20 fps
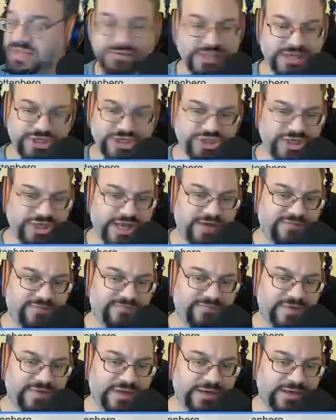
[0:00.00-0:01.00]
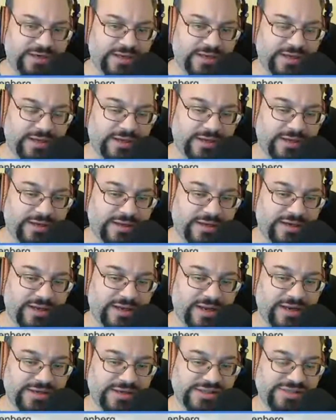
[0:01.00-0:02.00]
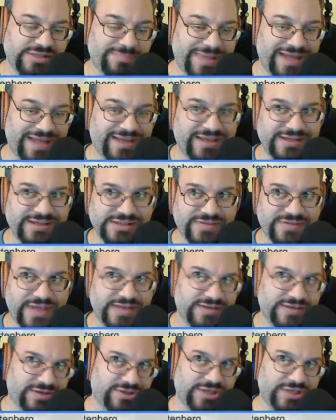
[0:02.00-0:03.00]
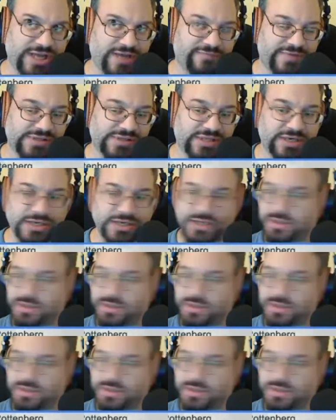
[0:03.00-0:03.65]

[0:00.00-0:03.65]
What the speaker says: Chef and InSpec is that to Chef, is it not?